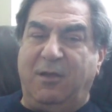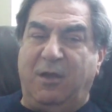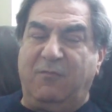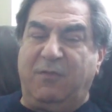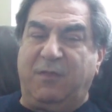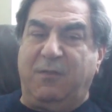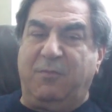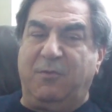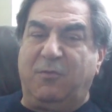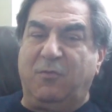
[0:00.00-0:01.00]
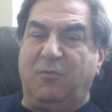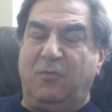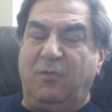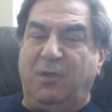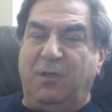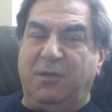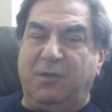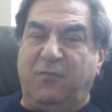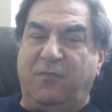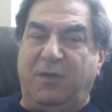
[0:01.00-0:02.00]
able to
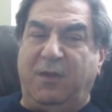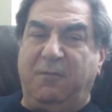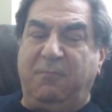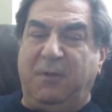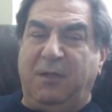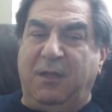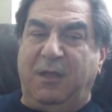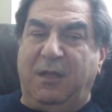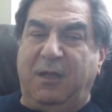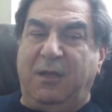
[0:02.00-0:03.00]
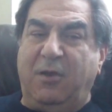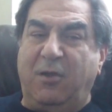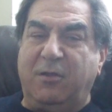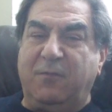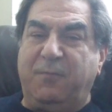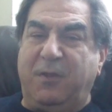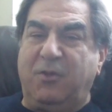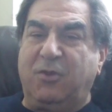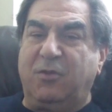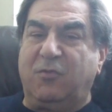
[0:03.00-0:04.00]
refer uh, another
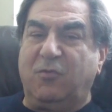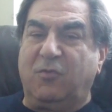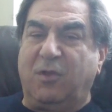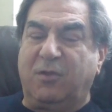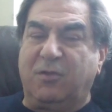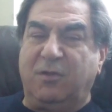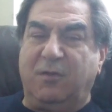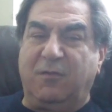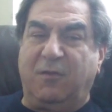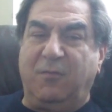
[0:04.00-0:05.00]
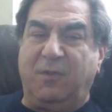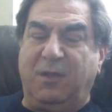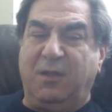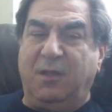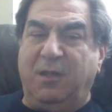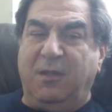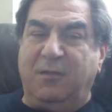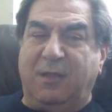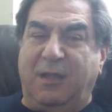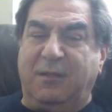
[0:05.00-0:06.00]
patient to Dr. Nizami
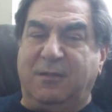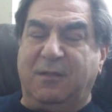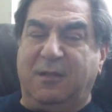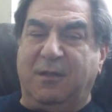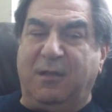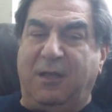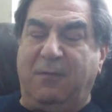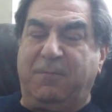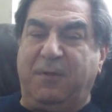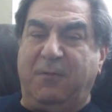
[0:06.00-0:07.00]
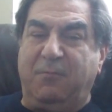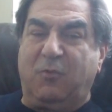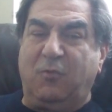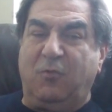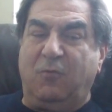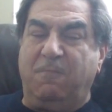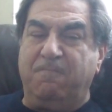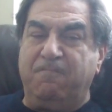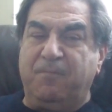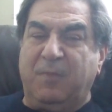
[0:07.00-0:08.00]
that uh, helped him to
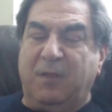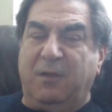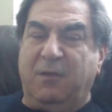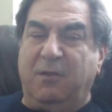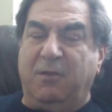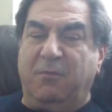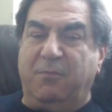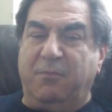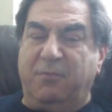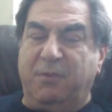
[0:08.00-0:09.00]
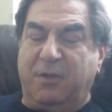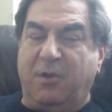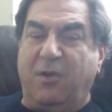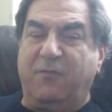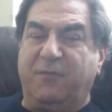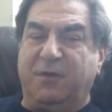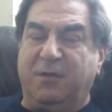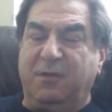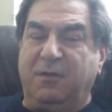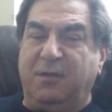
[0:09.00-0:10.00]
uh, recover.
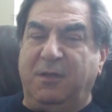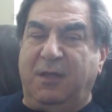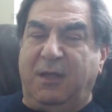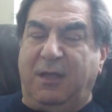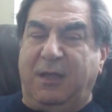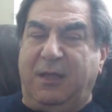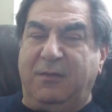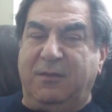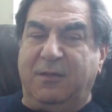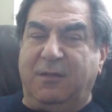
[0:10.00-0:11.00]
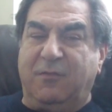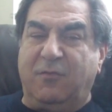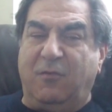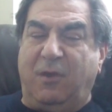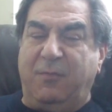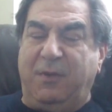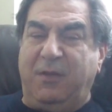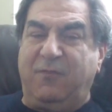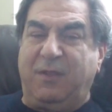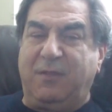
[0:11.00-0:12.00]
And so I believe
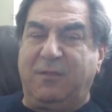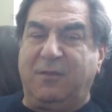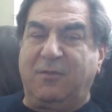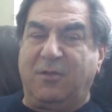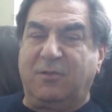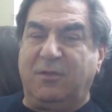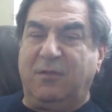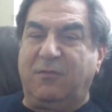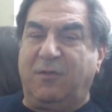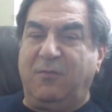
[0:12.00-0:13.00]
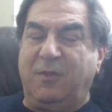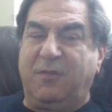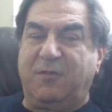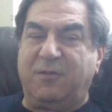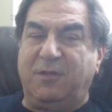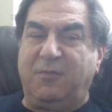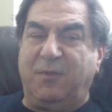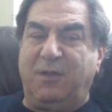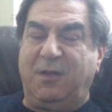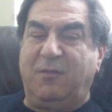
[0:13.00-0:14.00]
that Dr. Nizami's treatment is very